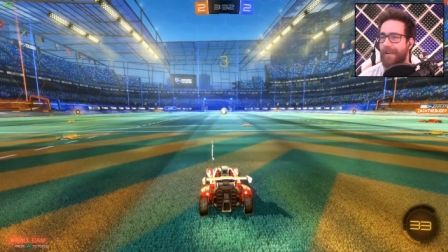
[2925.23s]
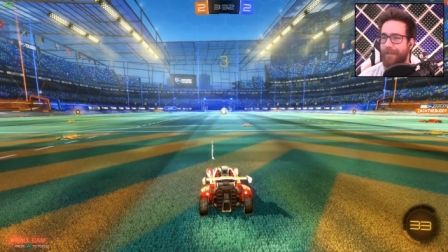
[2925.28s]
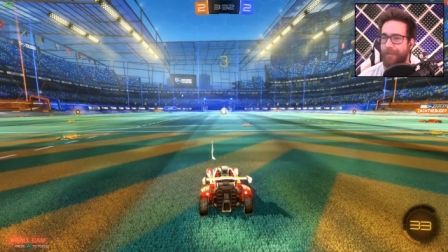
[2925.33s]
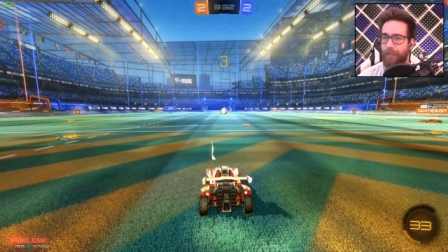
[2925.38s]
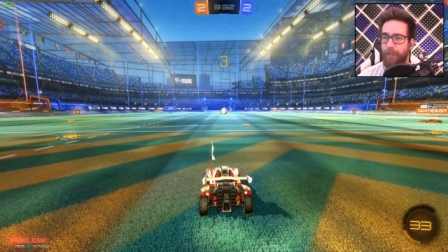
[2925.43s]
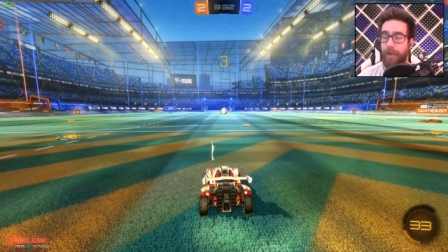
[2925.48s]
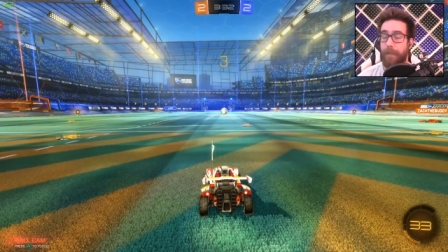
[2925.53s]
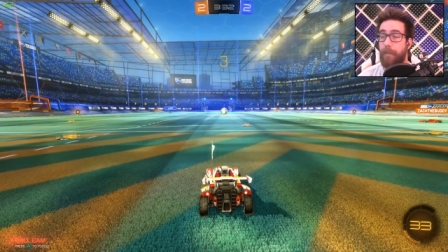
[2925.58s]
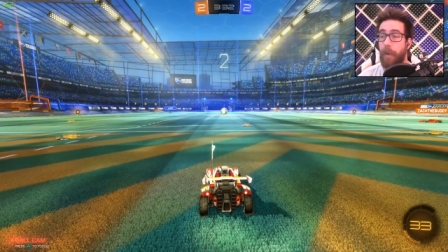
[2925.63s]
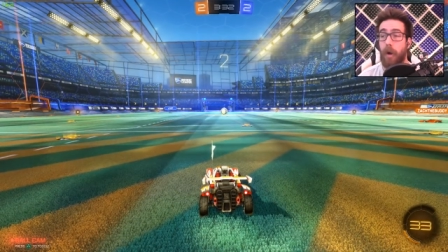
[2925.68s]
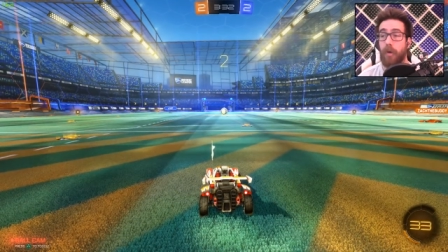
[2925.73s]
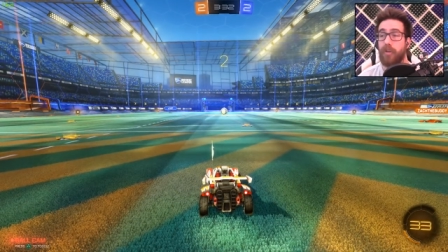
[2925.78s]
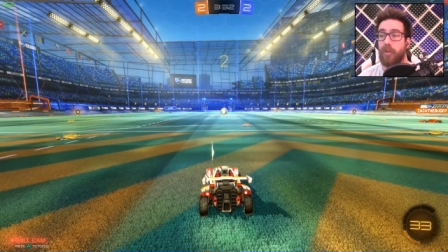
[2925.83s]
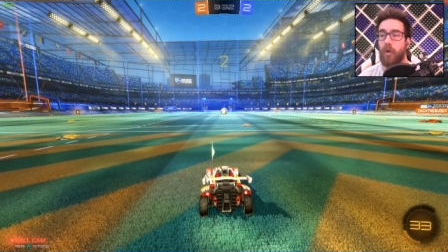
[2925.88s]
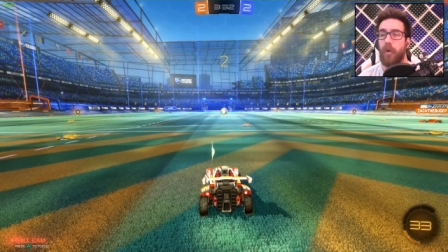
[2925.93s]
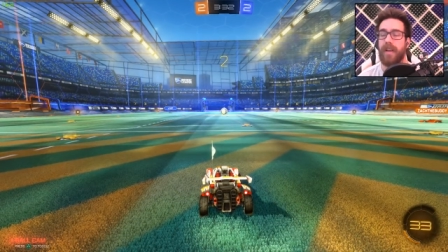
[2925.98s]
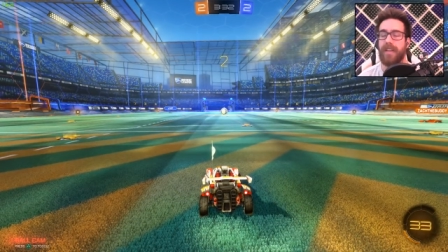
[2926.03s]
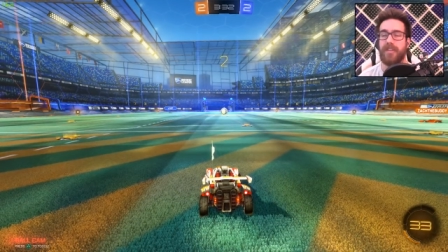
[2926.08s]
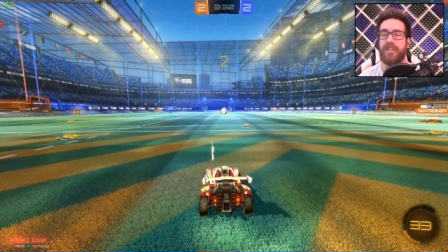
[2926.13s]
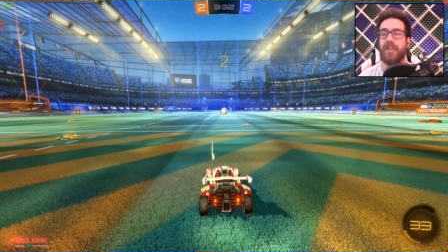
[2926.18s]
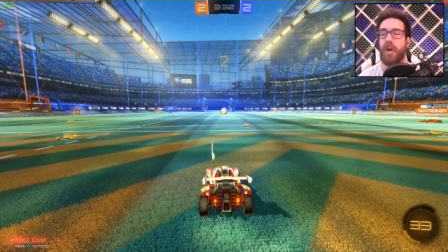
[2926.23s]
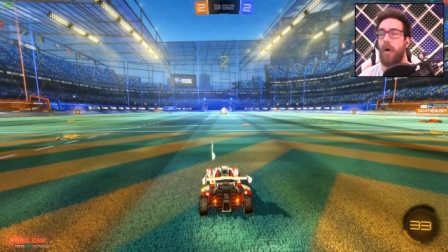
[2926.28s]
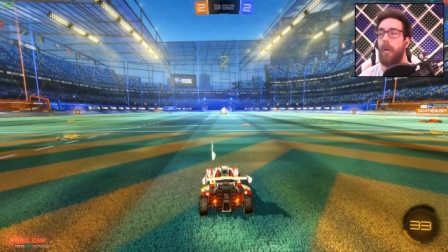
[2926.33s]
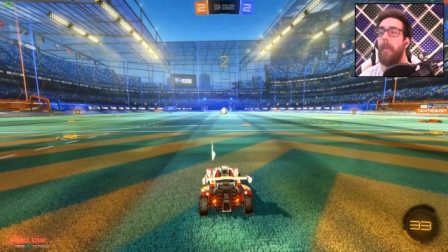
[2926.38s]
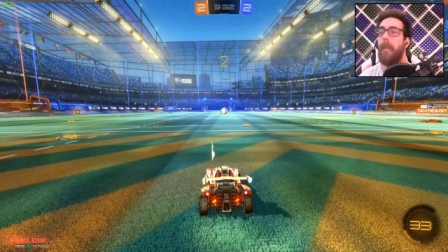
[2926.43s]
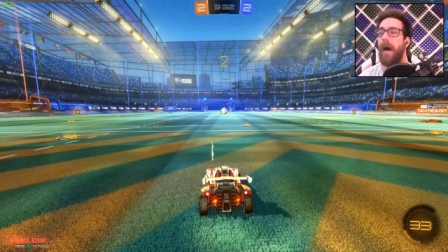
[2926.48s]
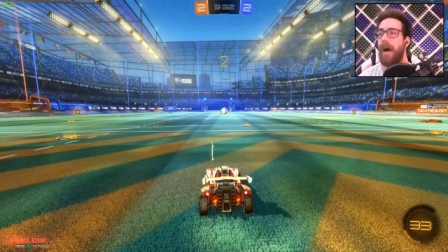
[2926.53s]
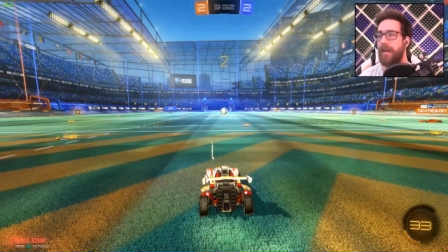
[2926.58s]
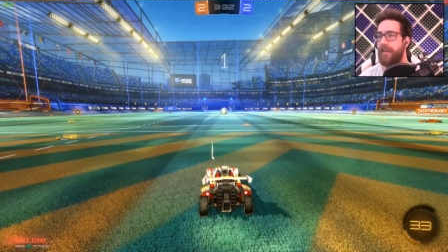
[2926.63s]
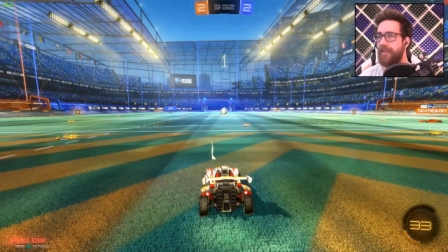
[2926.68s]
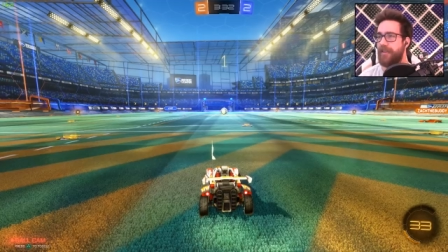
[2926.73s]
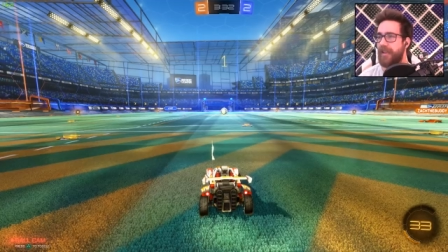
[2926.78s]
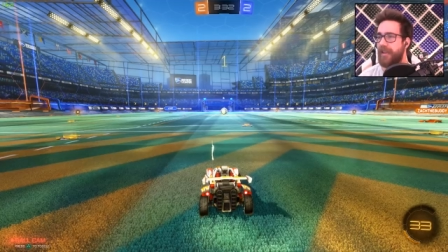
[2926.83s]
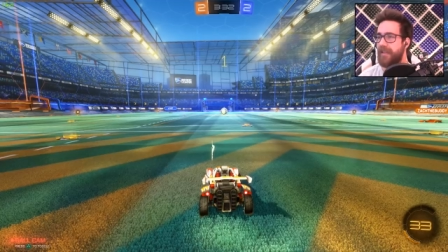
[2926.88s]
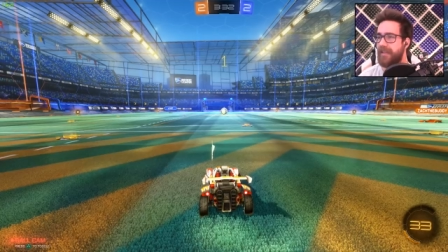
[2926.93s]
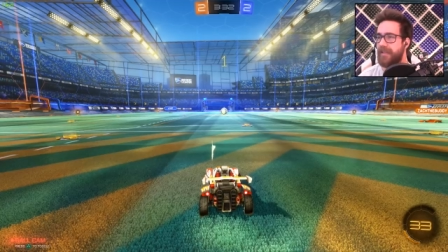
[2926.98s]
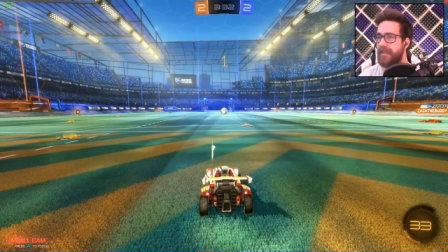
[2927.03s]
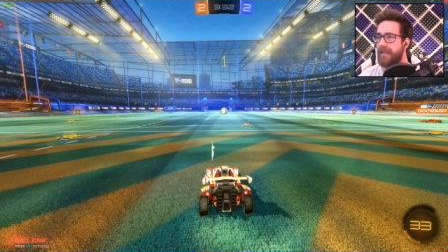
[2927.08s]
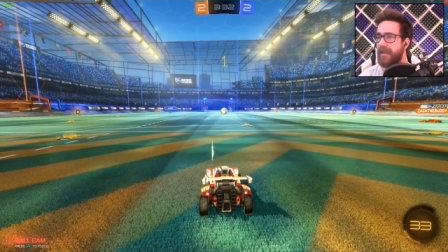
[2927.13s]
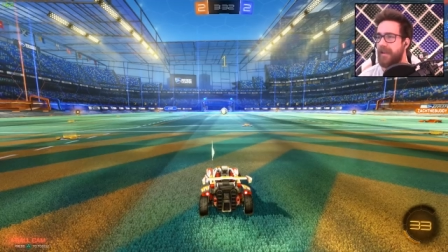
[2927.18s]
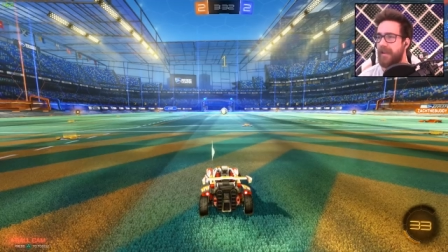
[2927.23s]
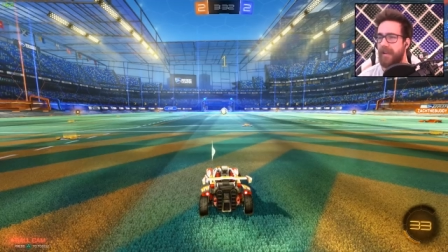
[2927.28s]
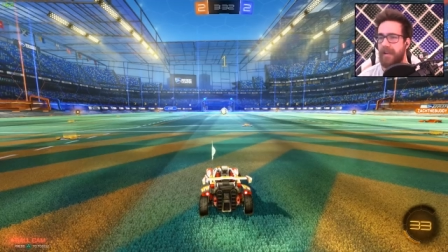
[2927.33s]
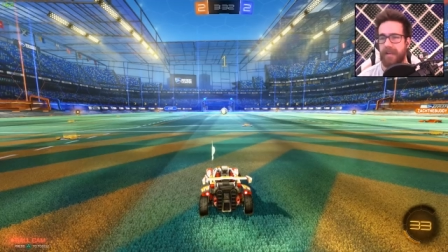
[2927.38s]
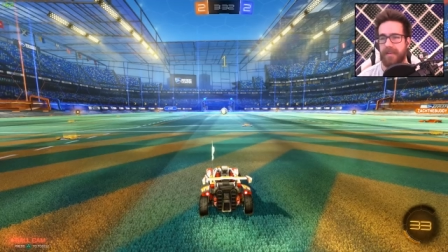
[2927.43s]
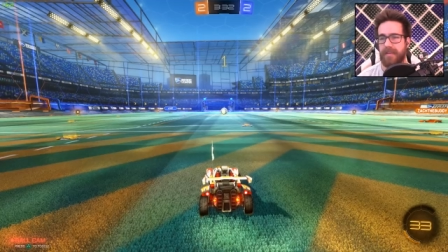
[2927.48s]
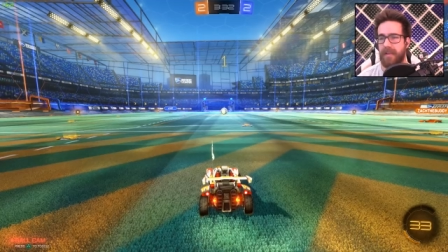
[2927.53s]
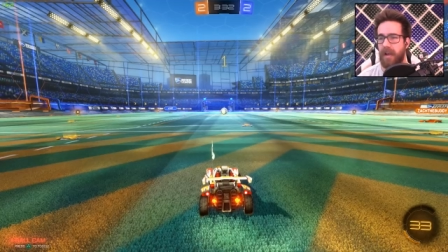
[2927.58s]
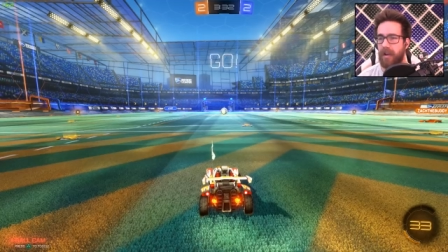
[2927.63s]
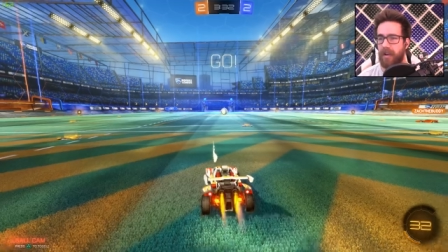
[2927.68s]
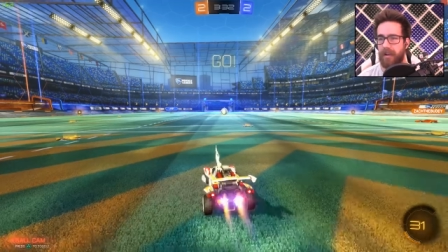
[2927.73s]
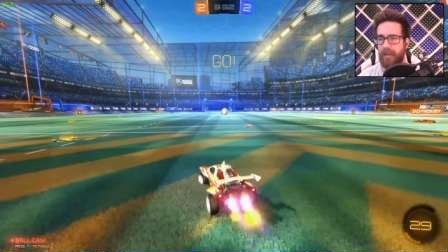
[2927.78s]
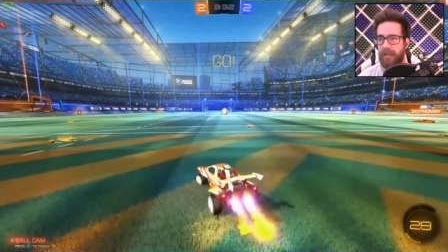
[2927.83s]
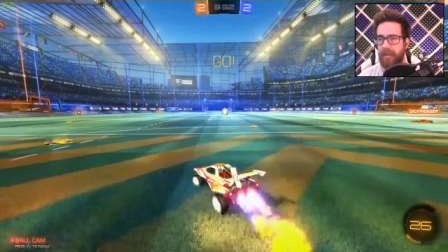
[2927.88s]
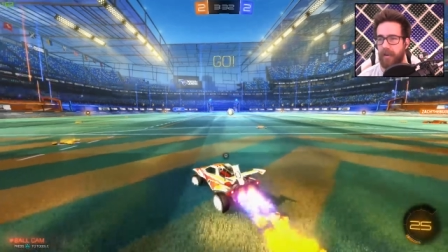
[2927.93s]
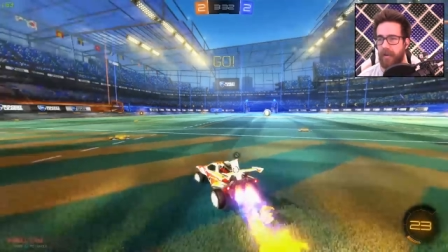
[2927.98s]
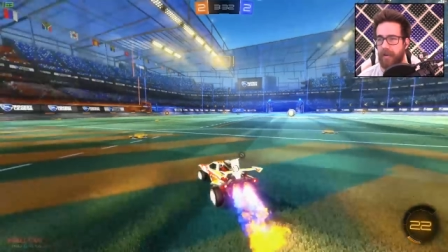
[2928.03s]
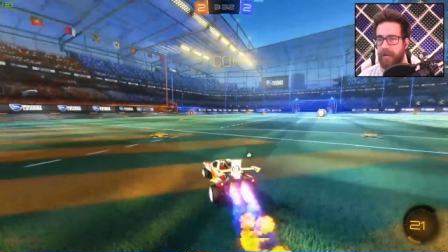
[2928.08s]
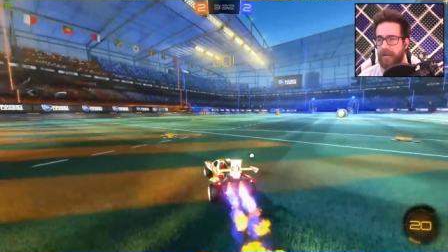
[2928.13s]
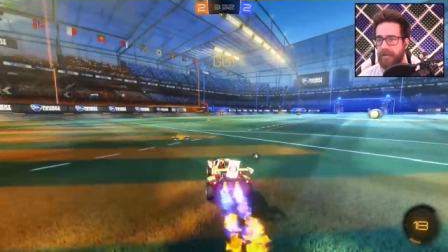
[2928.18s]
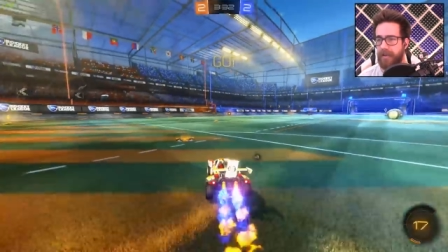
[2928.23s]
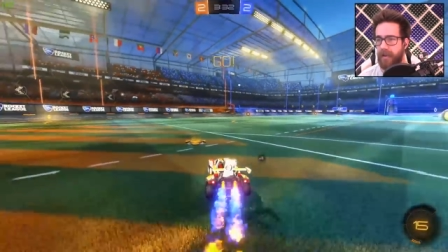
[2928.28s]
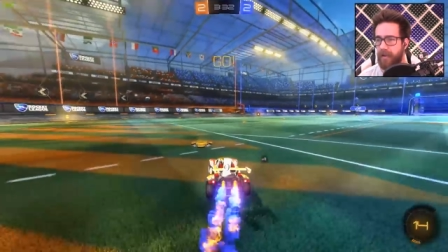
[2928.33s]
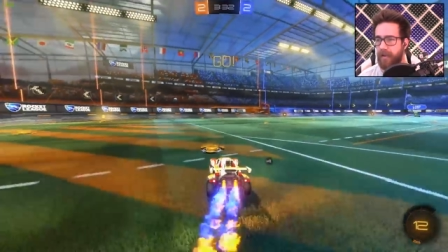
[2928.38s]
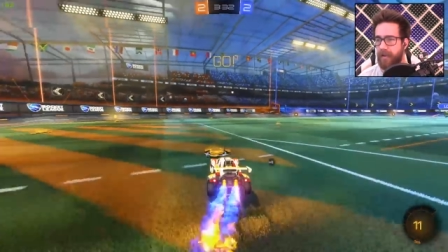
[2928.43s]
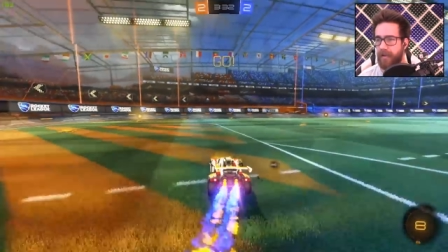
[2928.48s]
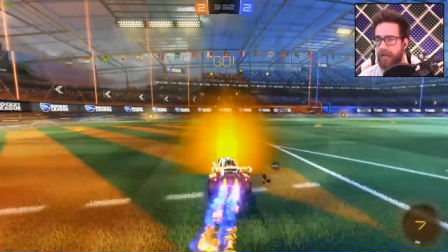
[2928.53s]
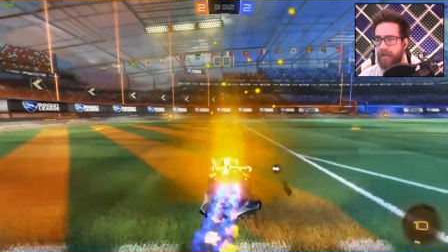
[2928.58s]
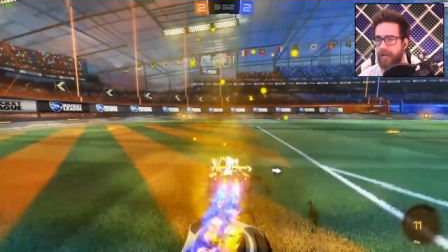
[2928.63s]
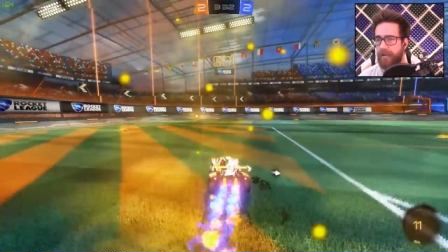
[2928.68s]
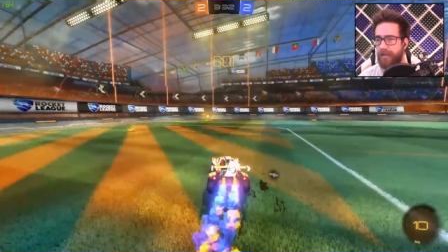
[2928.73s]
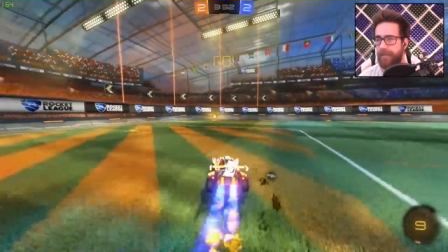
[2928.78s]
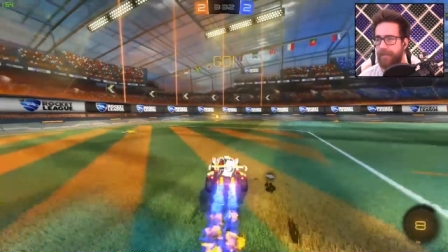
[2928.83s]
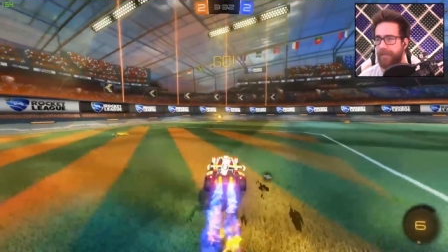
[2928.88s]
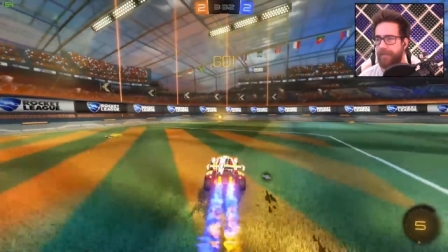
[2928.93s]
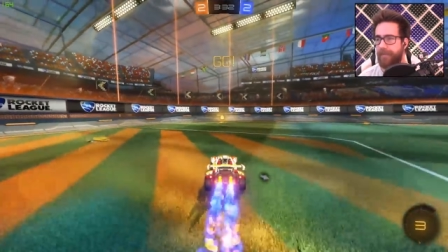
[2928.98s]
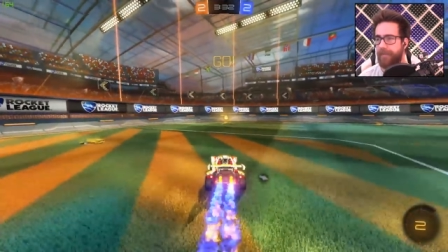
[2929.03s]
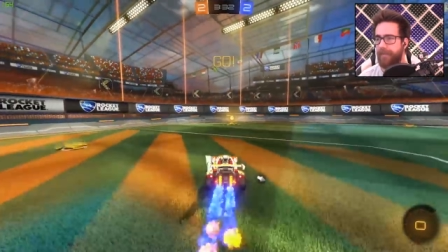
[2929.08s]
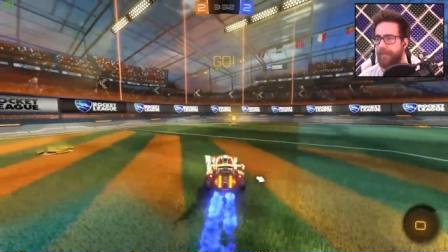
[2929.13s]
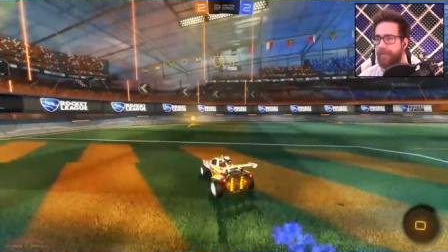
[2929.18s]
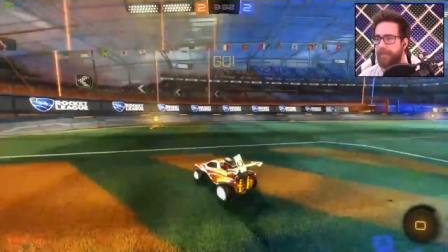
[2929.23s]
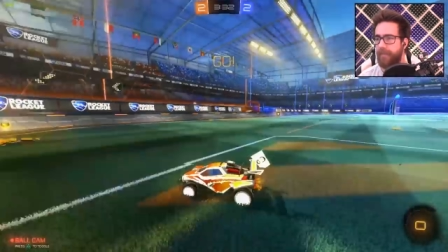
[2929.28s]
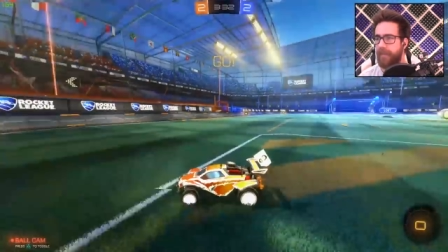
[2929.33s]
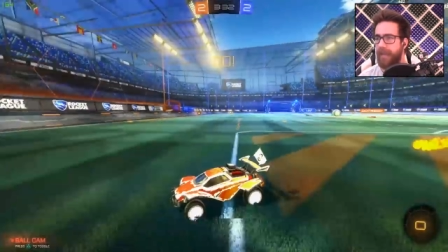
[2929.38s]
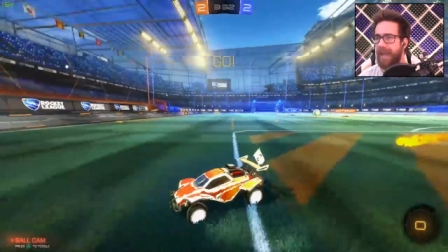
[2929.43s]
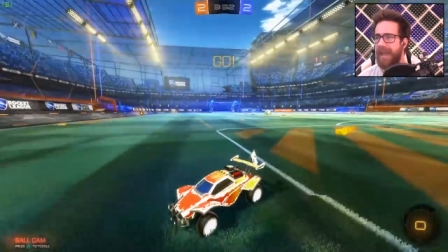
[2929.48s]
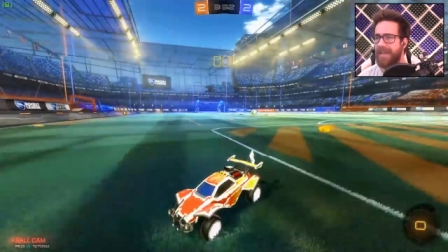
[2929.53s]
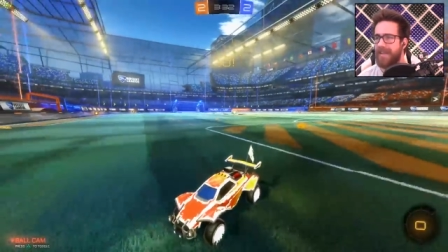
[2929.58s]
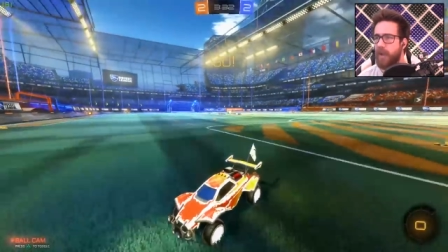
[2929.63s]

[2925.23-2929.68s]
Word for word: We both do it so much. It's all good though. It's all good. Hey, it's